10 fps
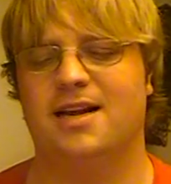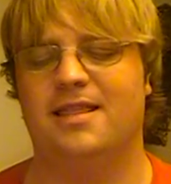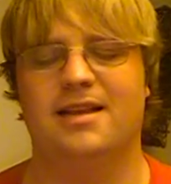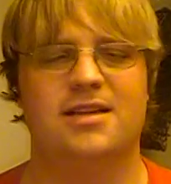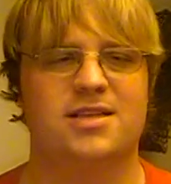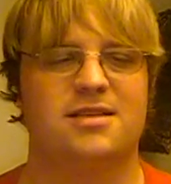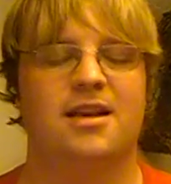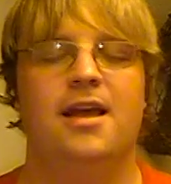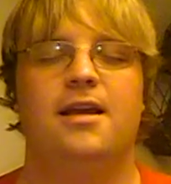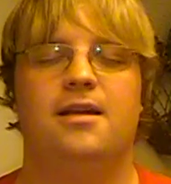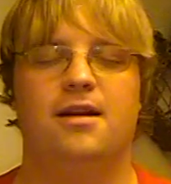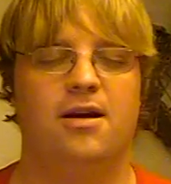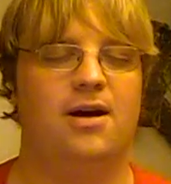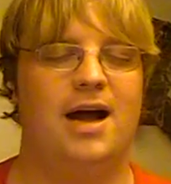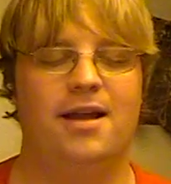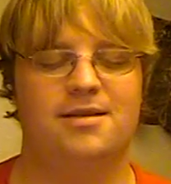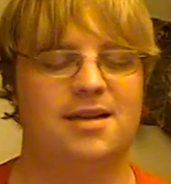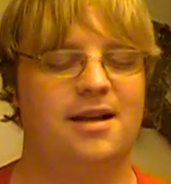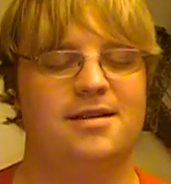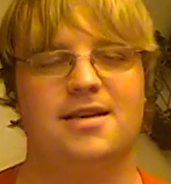I think this is, you know, it's
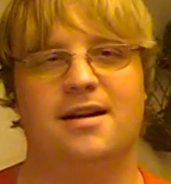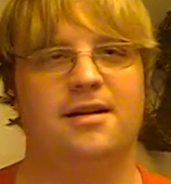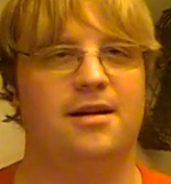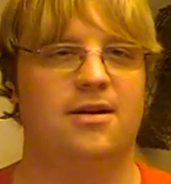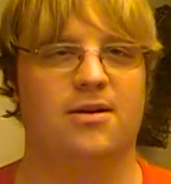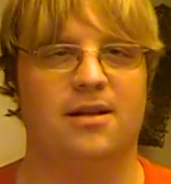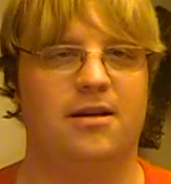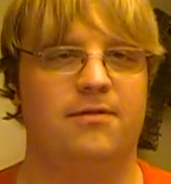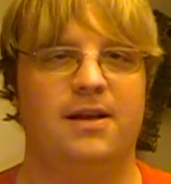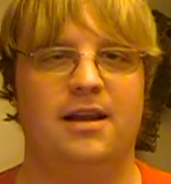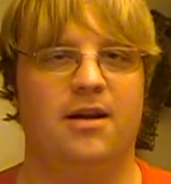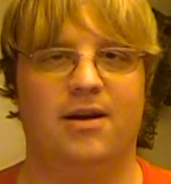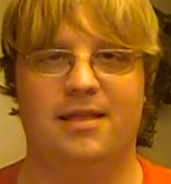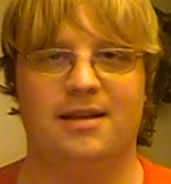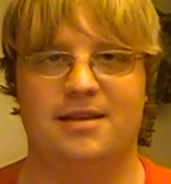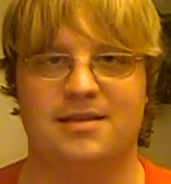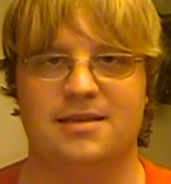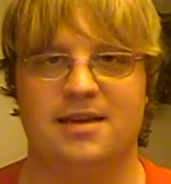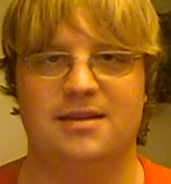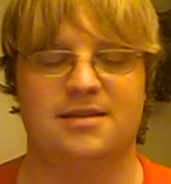like I said in an earlier video, I think this
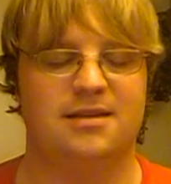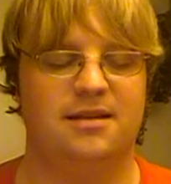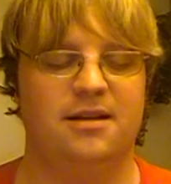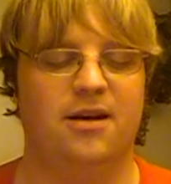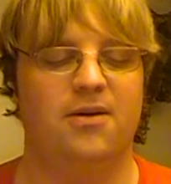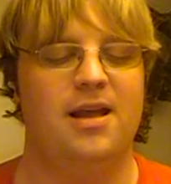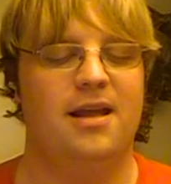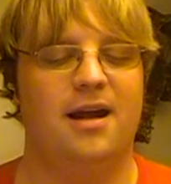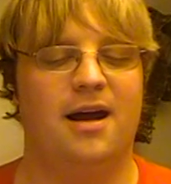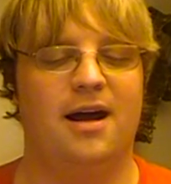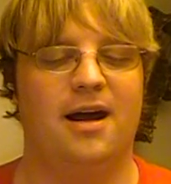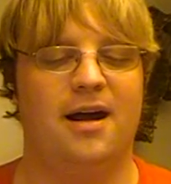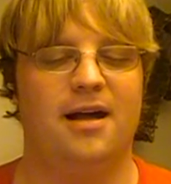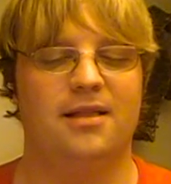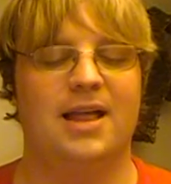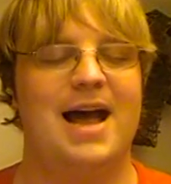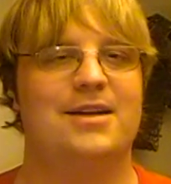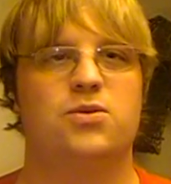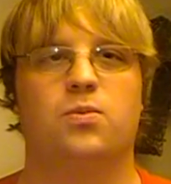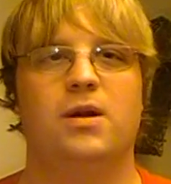is his, you know,
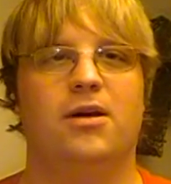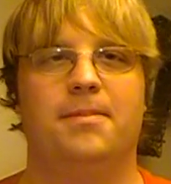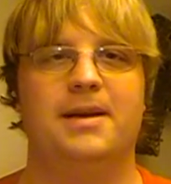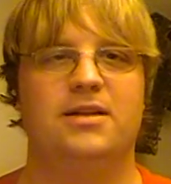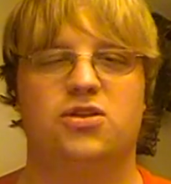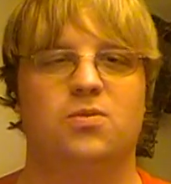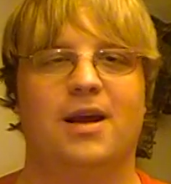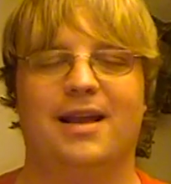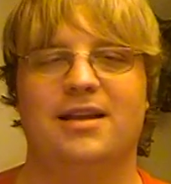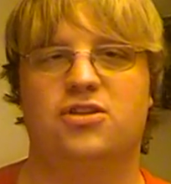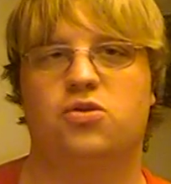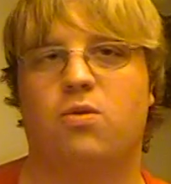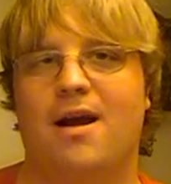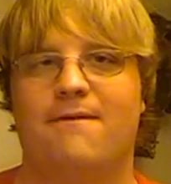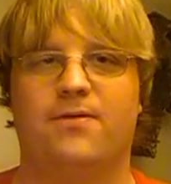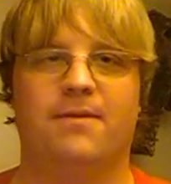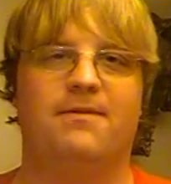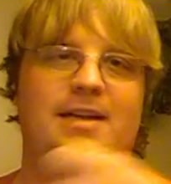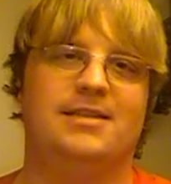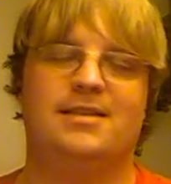last real big swing. He's trying for the
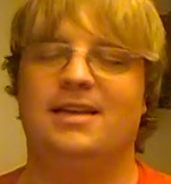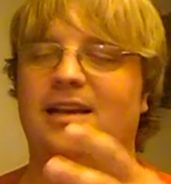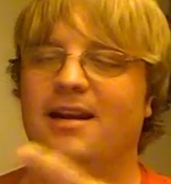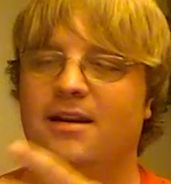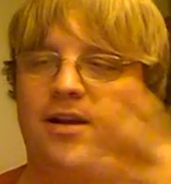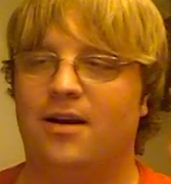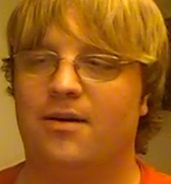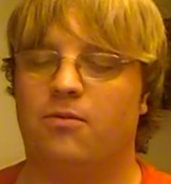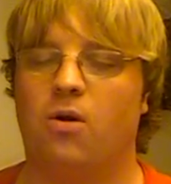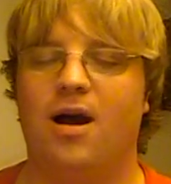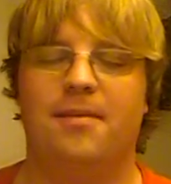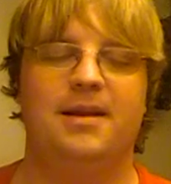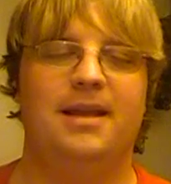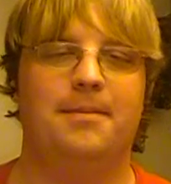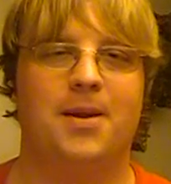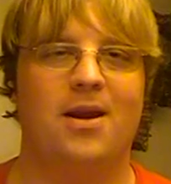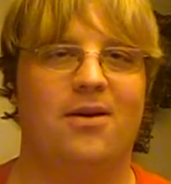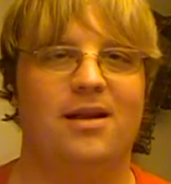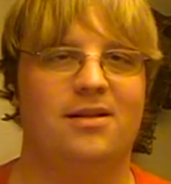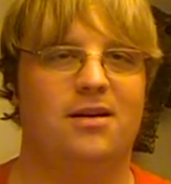fences. He hit Romney and
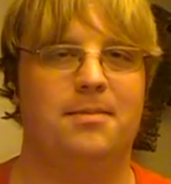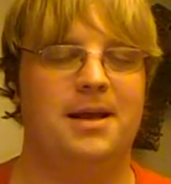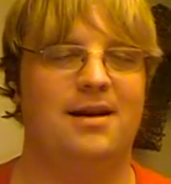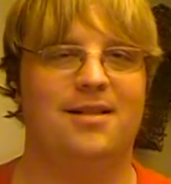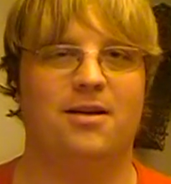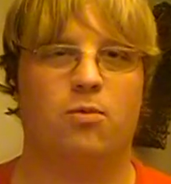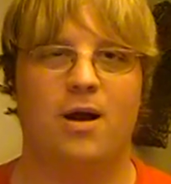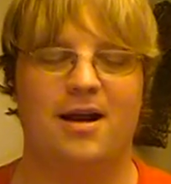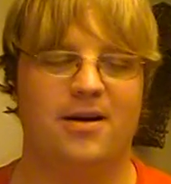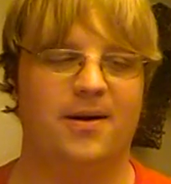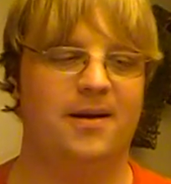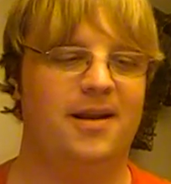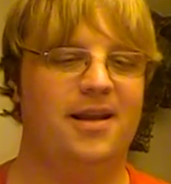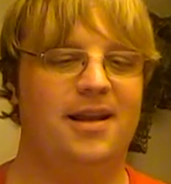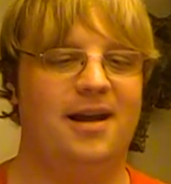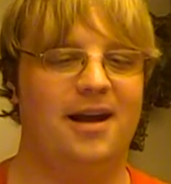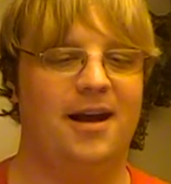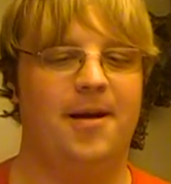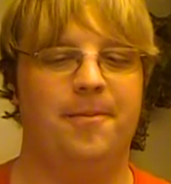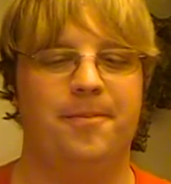Perry a little bit on the record,
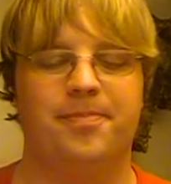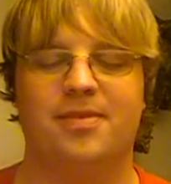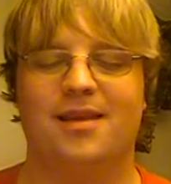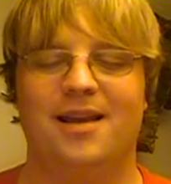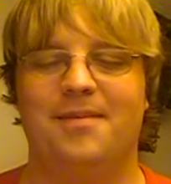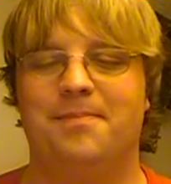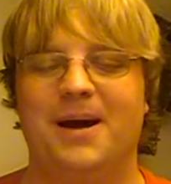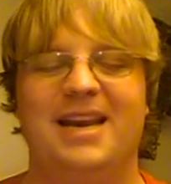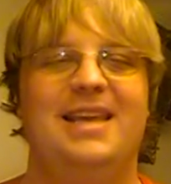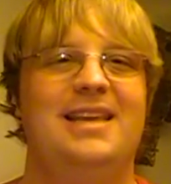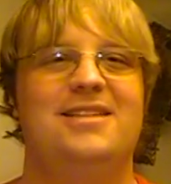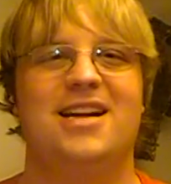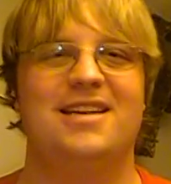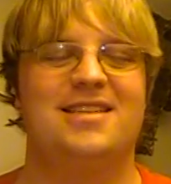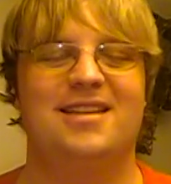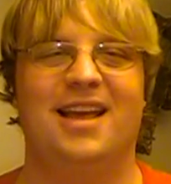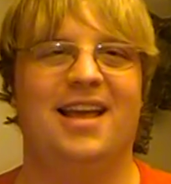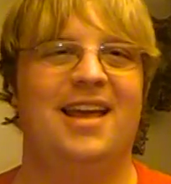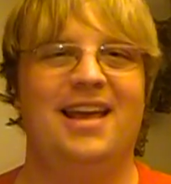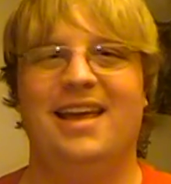but he just
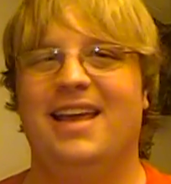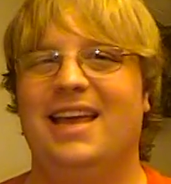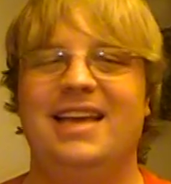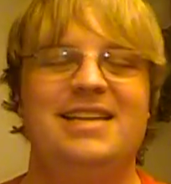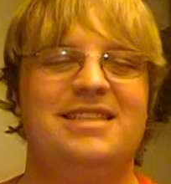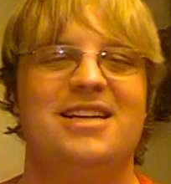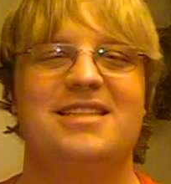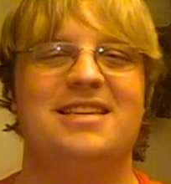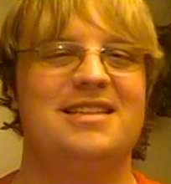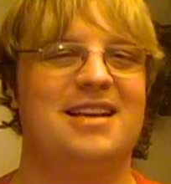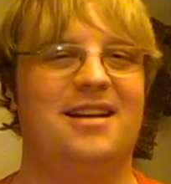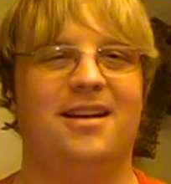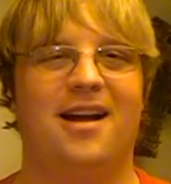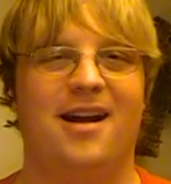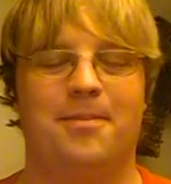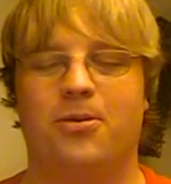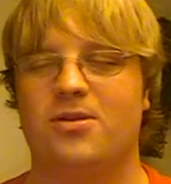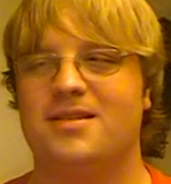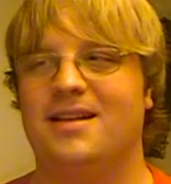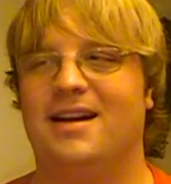isn't a
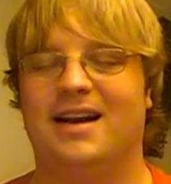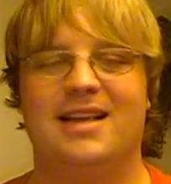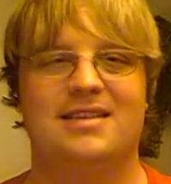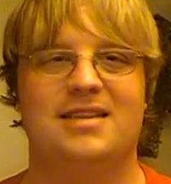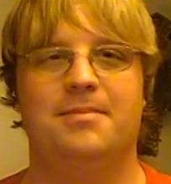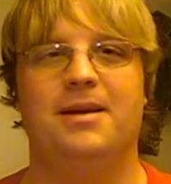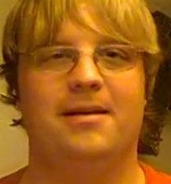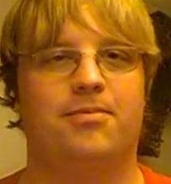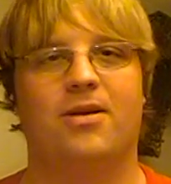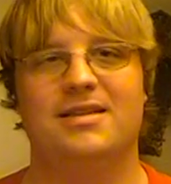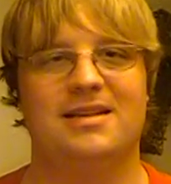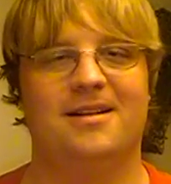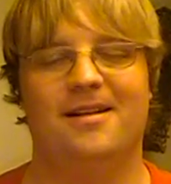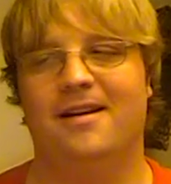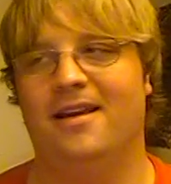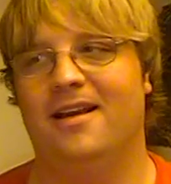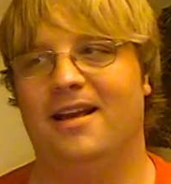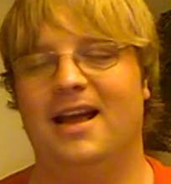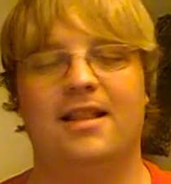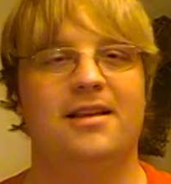person that I can see being president,
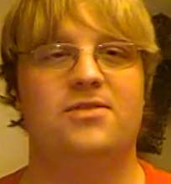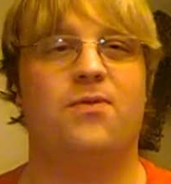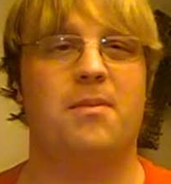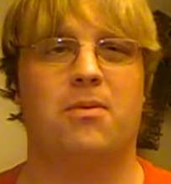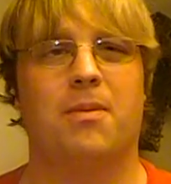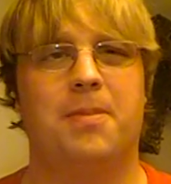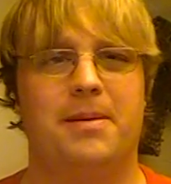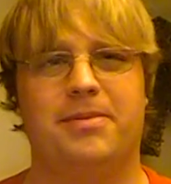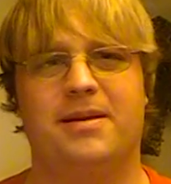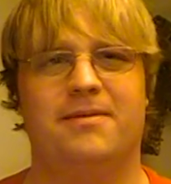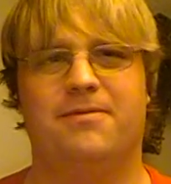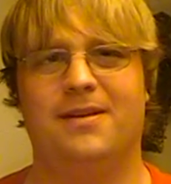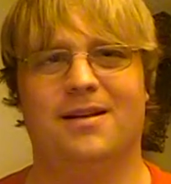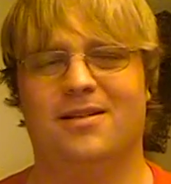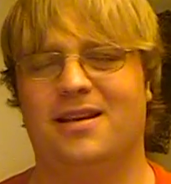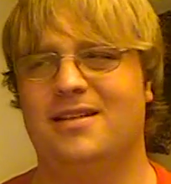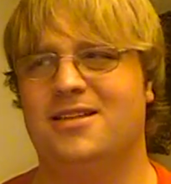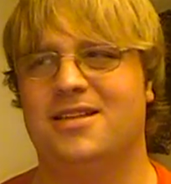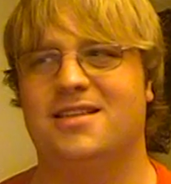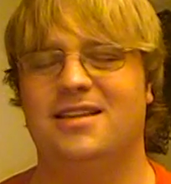at least from a Republican field.
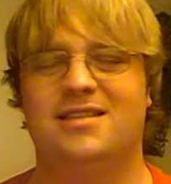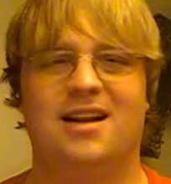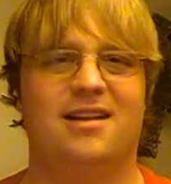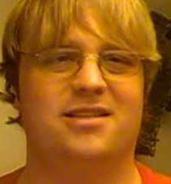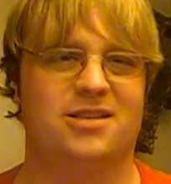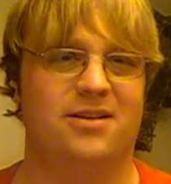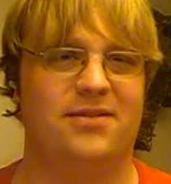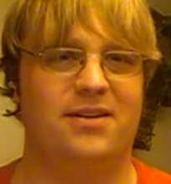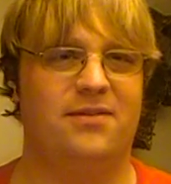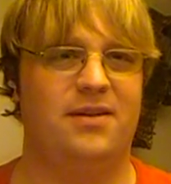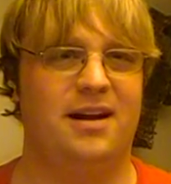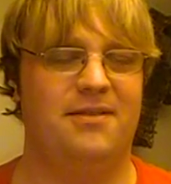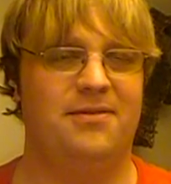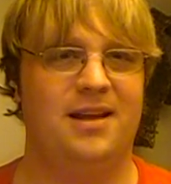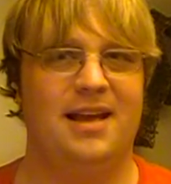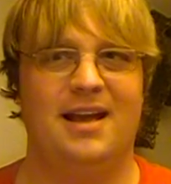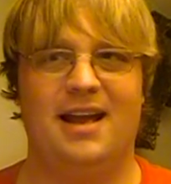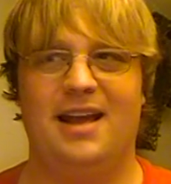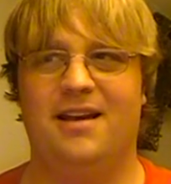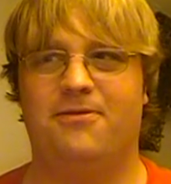He's not conservative enough,
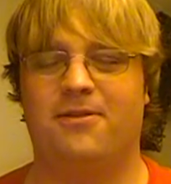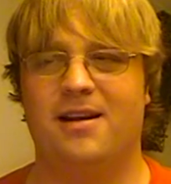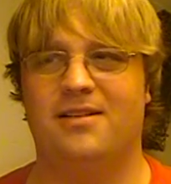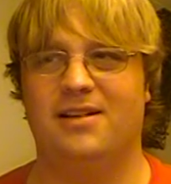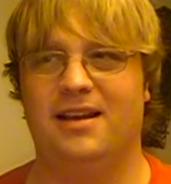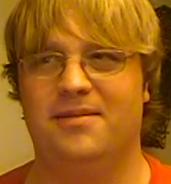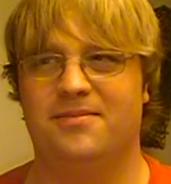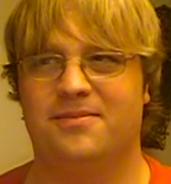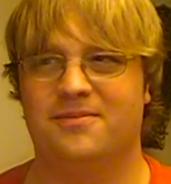and frankly,